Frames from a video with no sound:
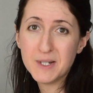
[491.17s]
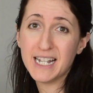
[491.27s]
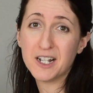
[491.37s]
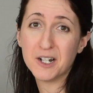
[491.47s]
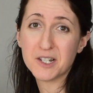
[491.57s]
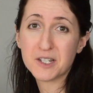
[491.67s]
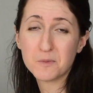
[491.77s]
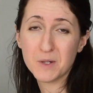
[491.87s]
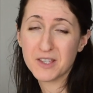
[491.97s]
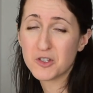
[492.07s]
We take on
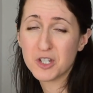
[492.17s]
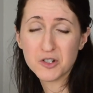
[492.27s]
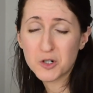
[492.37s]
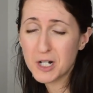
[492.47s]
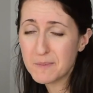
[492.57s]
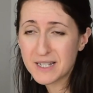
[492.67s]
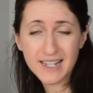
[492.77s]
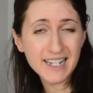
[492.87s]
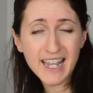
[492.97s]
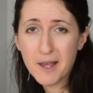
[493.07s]
us to trips
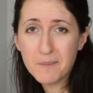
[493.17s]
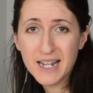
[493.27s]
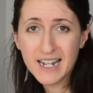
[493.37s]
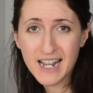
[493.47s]
like camping,